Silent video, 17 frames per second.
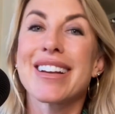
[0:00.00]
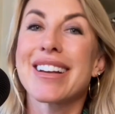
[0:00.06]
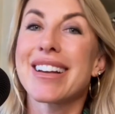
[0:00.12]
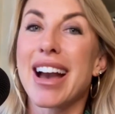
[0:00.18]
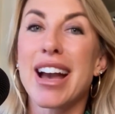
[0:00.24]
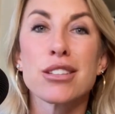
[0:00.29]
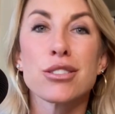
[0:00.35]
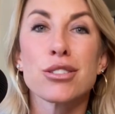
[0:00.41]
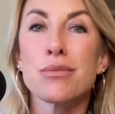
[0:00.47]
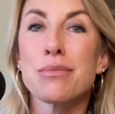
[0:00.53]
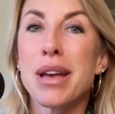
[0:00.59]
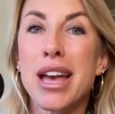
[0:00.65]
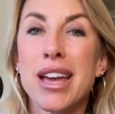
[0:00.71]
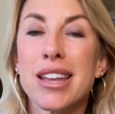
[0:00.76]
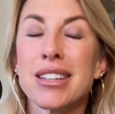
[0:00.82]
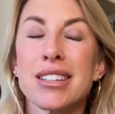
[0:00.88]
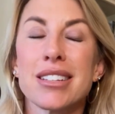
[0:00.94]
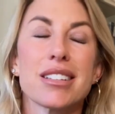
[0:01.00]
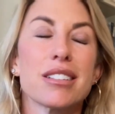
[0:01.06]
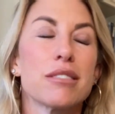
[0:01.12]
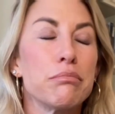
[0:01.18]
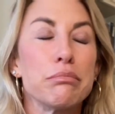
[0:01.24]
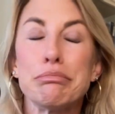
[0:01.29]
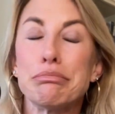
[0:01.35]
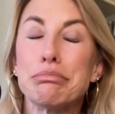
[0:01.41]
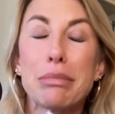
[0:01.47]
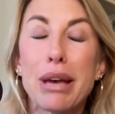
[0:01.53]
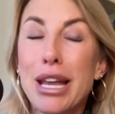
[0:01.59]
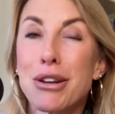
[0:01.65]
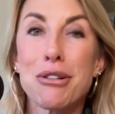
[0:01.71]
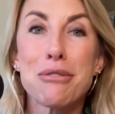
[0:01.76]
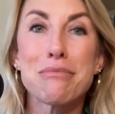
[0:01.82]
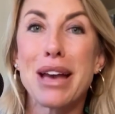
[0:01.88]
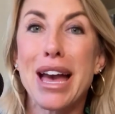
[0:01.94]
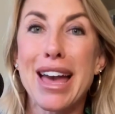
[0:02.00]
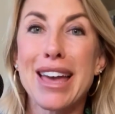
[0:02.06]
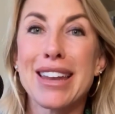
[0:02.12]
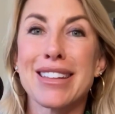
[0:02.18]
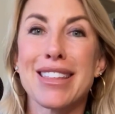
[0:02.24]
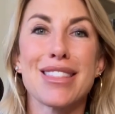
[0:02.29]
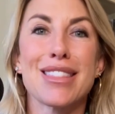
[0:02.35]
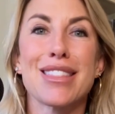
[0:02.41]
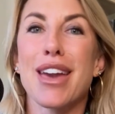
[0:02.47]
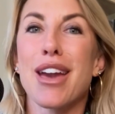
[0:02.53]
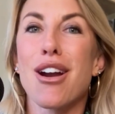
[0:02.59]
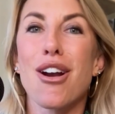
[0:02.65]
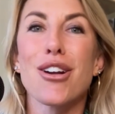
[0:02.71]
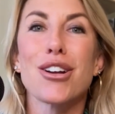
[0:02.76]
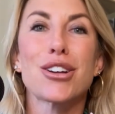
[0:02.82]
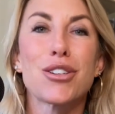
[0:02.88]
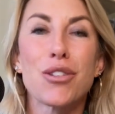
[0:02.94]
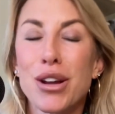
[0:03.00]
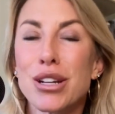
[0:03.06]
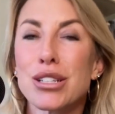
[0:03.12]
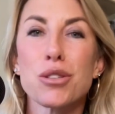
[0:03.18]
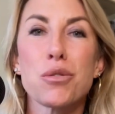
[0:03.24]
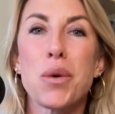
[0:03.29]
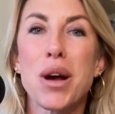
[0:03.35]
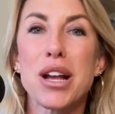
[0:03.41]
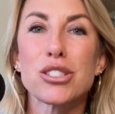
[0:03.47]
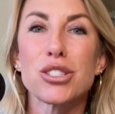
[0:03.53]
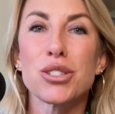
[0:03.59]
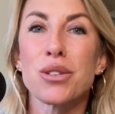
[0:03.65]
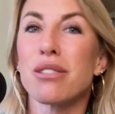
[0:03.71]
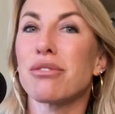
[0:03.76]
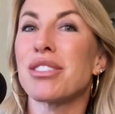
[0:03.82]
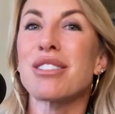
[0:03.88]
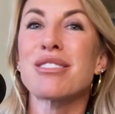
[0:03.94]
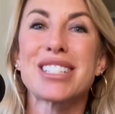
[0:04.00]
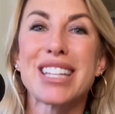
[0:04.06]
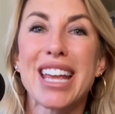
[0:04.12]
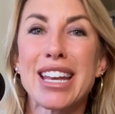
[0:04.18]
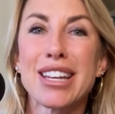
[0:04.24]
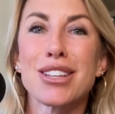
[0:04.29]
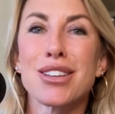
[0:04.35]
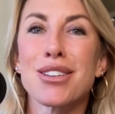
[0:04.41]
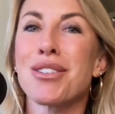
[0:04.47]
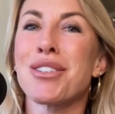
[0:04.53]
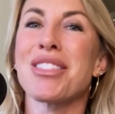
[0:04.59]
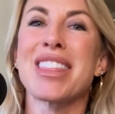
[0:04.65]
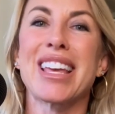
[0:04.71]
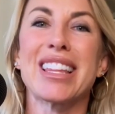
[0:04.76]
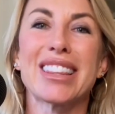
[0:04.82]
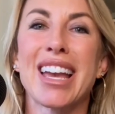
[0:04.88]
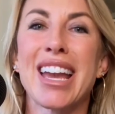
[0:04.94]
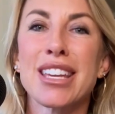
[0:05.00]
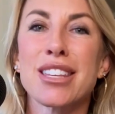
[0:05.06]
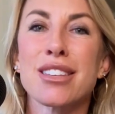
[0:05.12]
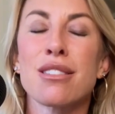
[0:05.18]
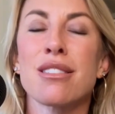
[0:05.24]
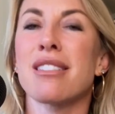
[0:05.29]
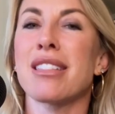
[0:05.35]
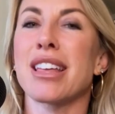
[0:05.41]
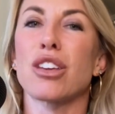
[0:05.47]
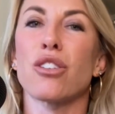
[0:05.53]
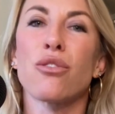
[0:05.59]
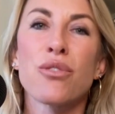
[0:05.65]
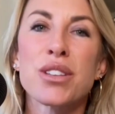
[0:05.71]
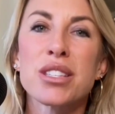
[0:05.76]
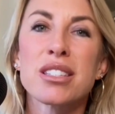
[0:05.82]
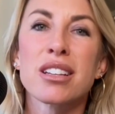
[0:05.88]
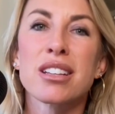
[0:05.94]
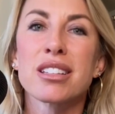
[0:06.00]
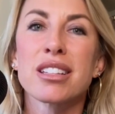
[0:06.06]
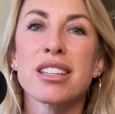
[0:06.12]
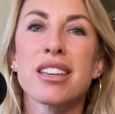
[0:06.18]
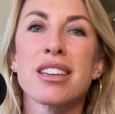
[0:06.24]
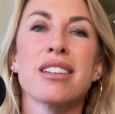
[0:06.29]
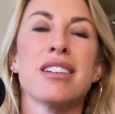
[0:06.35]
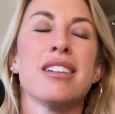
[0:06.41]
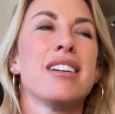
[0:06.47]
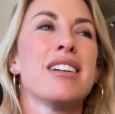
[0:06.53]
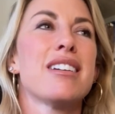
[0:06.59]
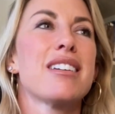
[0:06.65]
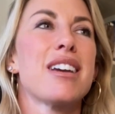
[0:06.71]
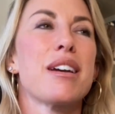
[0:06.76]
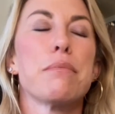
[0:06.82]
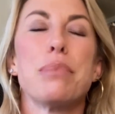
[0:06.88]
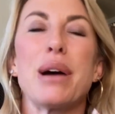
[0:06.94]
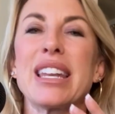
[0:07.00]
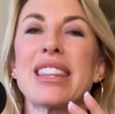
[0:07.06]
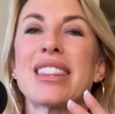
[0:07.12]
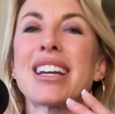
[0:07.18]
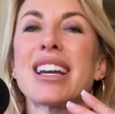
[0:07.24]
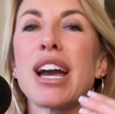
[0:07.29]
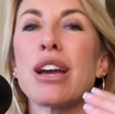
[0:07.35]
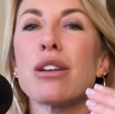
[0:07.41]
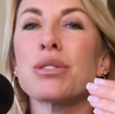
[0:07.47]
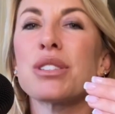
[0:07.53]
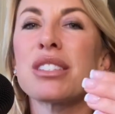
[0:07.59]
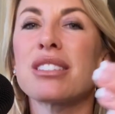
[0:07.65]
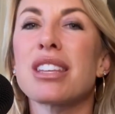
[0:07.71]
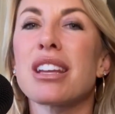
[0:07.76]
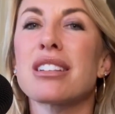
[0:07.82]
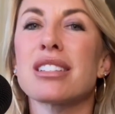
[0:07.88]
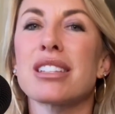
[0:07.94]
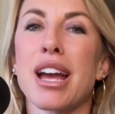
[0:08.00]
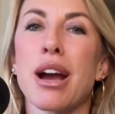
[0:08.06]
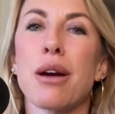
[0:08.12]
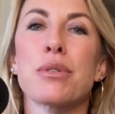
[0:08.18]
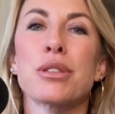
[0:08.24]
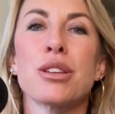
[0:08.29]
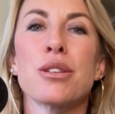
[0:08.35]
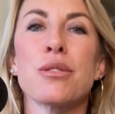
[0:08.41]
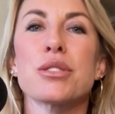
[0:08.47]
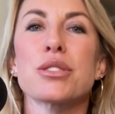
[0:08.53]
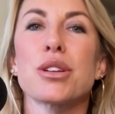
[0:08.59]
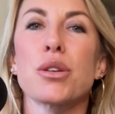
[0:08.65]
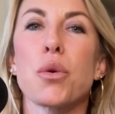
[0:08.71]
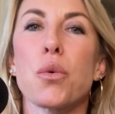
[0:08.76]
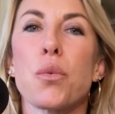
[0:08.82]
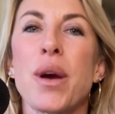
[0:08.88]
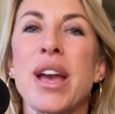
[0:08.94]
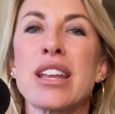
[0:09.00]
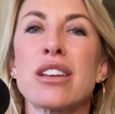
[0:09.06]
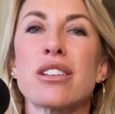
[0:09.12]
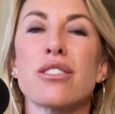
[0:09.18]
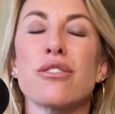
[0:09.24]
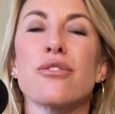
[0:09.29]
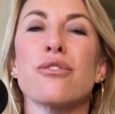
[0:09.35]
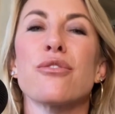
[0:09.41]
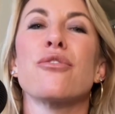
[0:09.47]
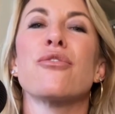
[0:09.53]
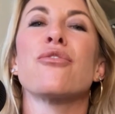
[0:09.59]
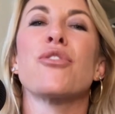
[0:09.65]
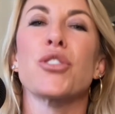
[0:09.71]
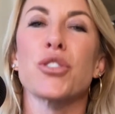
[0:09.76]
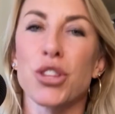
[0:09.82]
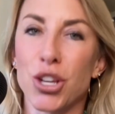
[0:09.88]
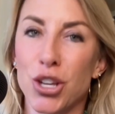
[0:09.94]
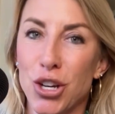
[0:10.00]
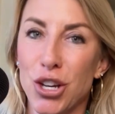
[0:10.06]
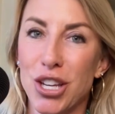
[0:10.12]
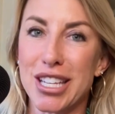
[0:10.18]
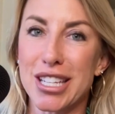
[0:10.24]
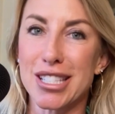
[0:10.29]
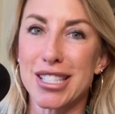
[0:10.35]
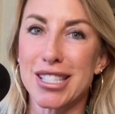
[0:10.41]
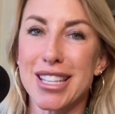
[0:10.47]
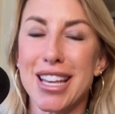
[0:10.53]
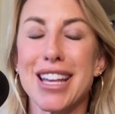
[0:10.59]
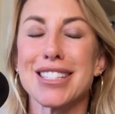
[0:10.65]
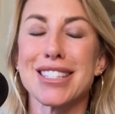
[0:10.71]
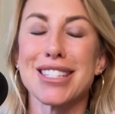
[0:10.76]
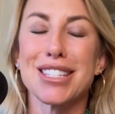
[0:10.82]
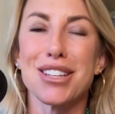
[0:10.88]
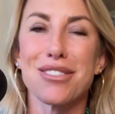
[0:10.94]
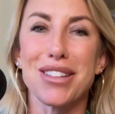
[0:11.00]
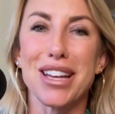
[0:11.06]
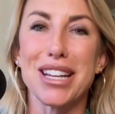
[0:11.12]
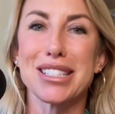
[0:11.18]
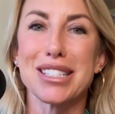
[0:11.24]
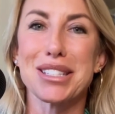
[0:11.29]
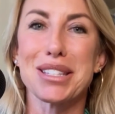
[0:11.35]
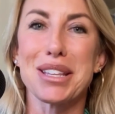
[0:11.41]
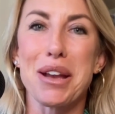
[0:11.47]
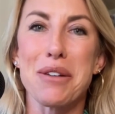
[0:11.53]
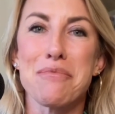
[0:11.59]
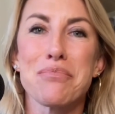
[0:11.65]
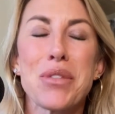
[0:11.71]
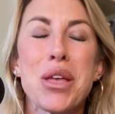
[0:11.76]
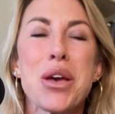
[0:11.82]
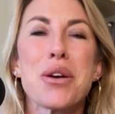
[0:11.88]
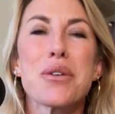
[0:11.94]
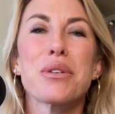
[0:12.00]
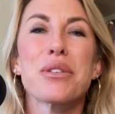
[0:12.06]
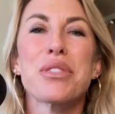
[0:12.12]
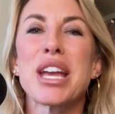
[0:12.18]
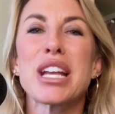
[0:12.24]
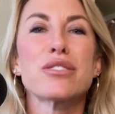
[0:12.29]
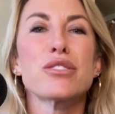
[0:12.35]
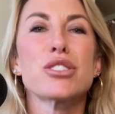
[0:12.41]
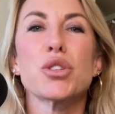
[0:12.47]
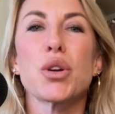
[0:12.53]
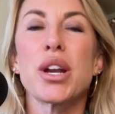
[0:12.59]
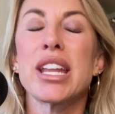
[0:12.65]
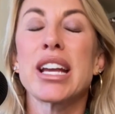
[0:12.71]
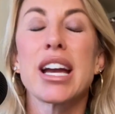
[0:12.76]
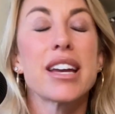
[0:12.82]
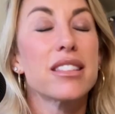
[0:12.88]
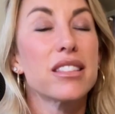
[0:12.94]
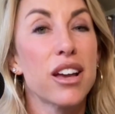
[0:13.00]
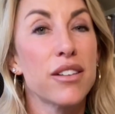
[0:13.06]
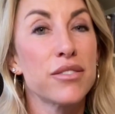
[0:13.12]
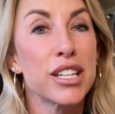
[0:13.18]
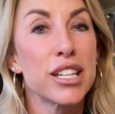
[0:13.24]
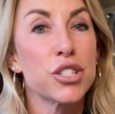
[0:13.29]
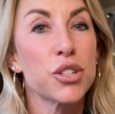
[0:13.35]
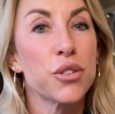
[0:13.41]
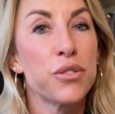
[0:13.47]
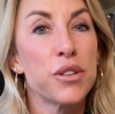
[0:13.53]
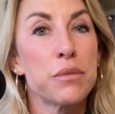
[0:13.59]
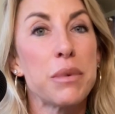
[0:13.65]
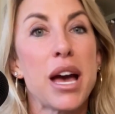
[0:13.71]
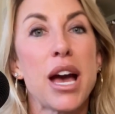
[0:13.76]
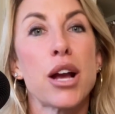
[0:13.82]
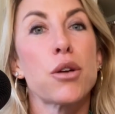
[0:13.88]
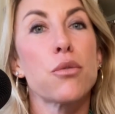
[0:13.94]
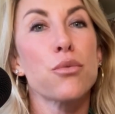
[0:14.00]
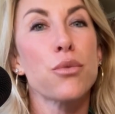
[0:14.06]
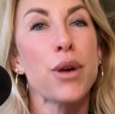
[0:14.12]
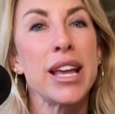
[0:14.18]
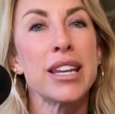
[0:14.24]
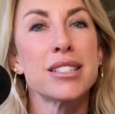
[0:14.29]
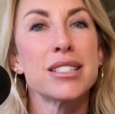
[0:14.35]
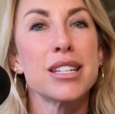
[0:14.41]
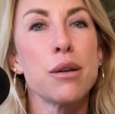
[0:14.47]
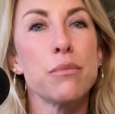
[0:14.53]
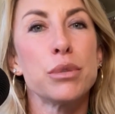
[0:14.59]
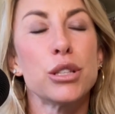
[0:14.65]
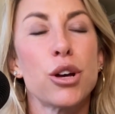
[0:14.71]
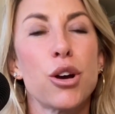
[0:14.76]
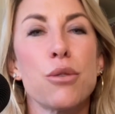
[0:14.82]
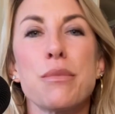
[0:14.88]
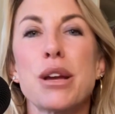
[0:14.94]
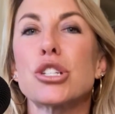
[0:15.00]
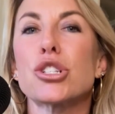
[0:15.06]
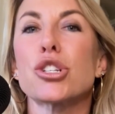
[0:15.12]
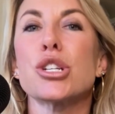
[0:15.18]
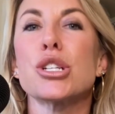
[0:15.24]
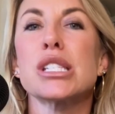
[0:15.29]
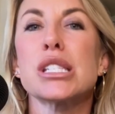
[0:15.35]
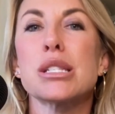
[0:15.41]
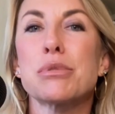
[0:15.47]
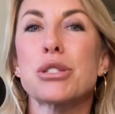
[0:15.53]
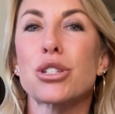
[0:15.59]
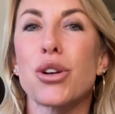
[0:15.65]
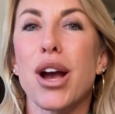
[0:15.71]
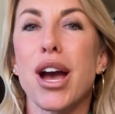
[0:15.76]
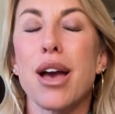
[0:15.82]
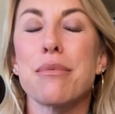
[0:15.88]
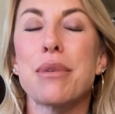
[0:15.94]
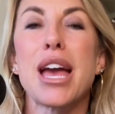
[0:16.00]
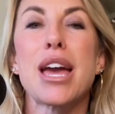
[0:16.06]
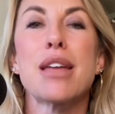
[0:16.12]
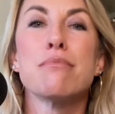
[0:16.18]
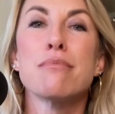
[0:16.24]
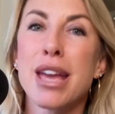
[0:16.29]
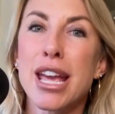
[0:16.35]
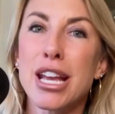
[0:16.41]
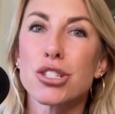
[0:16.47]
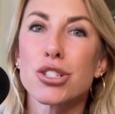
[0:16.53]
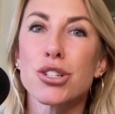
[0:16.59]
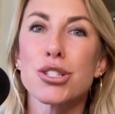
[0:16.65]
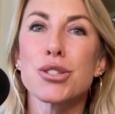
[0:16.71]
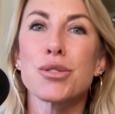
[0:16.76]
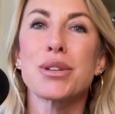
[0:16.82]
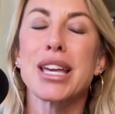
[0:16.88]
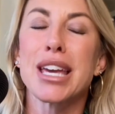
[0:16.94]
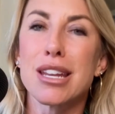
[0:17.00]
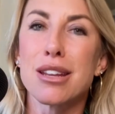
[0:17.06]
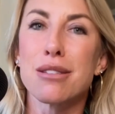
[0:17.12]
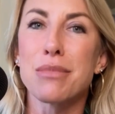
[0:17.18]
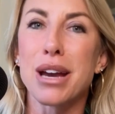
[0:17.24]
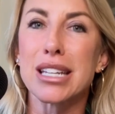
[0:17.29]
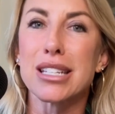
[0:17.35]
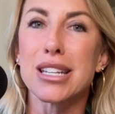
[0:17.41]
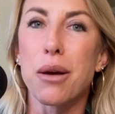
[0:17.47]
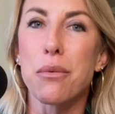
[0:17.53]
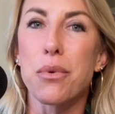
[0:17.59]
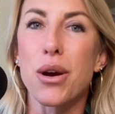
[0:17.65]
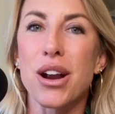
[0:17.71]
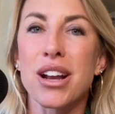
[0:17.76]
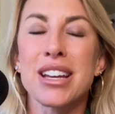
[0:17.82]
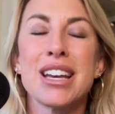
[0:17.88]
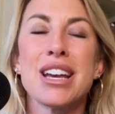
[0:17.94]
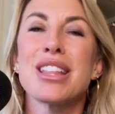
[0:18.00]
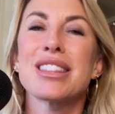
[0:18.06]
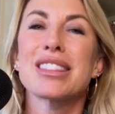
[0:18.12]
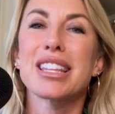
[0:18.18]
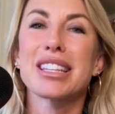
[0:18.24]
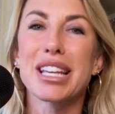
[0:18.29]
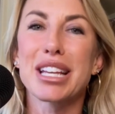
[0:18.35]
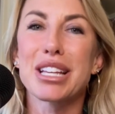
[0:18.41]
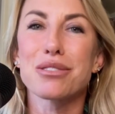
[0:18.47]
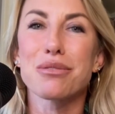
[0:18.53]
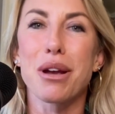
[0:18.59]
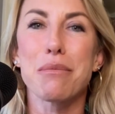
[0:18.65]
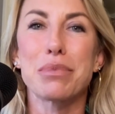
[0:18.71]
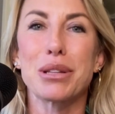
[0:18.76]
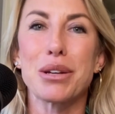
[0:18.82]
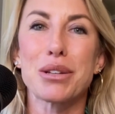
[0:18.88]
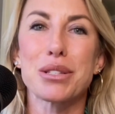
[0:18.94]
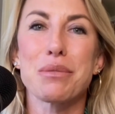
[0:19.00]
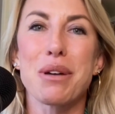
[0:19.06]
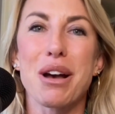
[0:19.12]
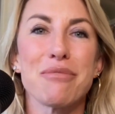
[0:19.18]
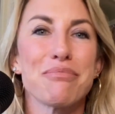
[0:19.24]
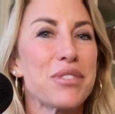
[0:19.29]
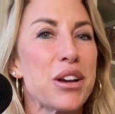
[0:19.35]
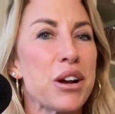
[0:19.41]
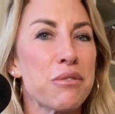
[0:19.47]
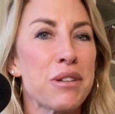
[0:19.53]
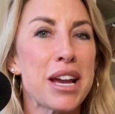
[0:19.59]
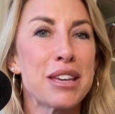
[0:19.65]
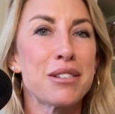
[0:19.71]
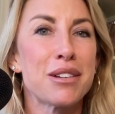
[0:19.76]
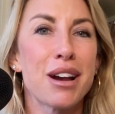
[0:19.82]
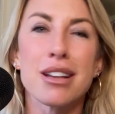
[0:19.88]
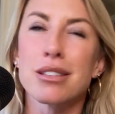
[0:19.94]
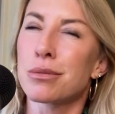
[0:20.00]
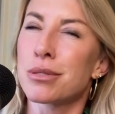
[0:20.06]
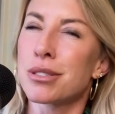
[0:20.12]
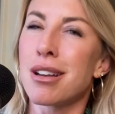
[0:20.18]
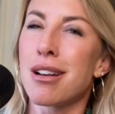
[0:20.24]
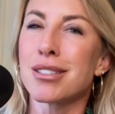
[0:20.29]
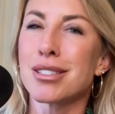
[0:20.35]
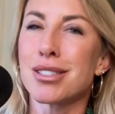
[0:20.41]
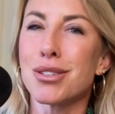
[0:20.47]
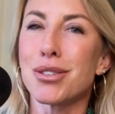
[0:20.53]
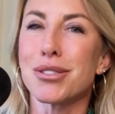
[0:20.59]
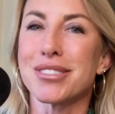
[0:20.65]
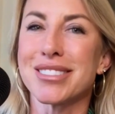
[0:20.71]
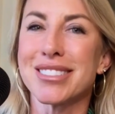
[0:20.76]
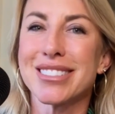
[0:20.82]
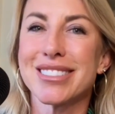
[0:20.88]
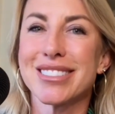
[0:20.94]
Guys are men, men are men. They are going to want you. If they're dating you, they like you physically. But the guy who sticks it out with you is going to wait for the cookies, as Steve likes to say. Well, thanks for joining. I'd love to get your feedback. Write it down below. Make sure you subscribe and make sure you get in my network. The link is right below as well. All right, you guys, we'll talk soon.